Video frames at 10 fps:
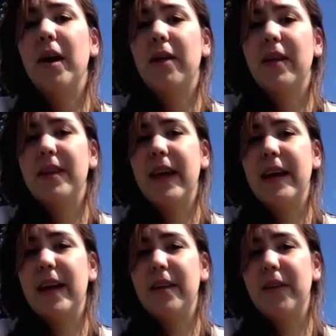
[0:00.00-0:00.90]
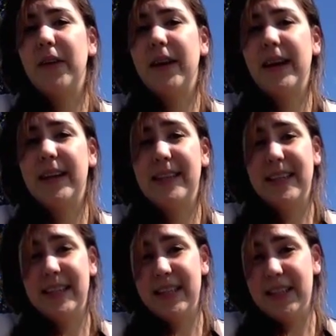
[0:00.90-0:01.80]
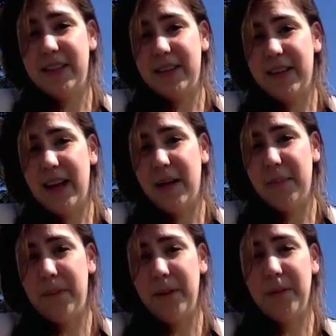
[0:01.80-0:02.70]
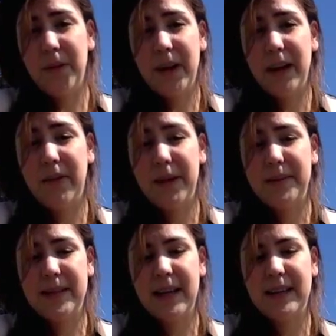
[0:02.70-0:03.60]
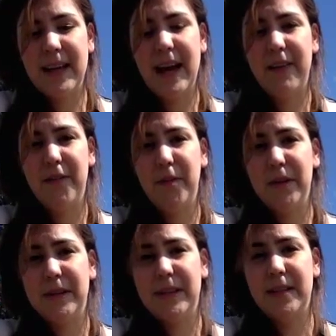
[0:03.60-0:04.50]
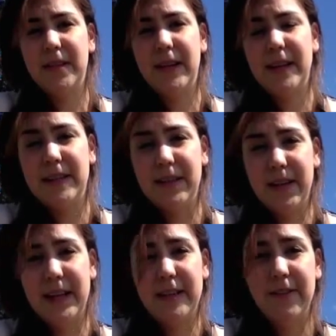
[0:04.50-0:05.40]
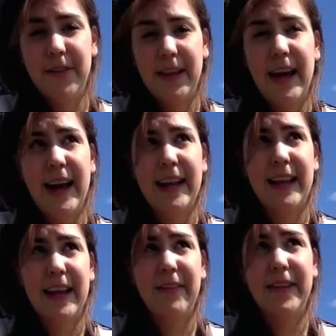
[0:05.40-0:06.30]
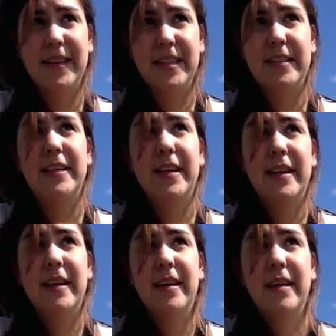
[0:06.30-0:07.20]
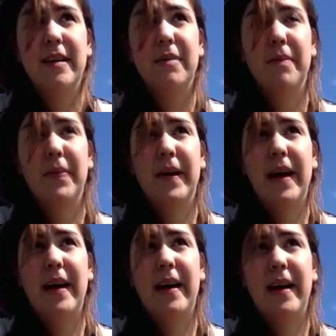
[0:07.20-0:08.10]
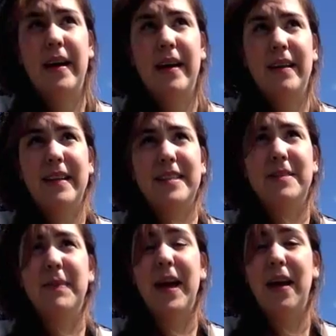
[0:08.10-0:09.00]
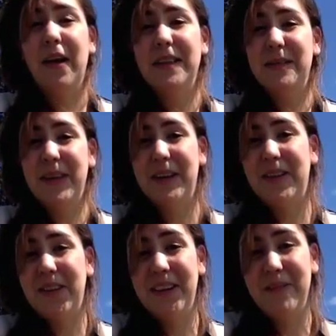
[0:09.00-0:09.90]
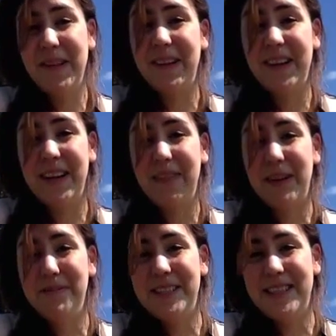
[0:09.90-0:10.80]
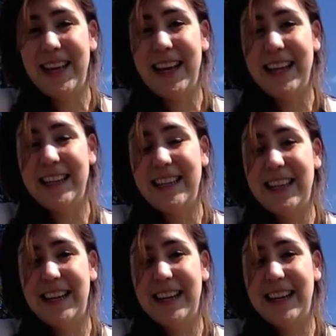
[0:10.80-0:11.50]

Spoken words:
with another organization to help them create a website to have a more centralized location for the Haida language. But that's my ultimate goal. I've been learning web design,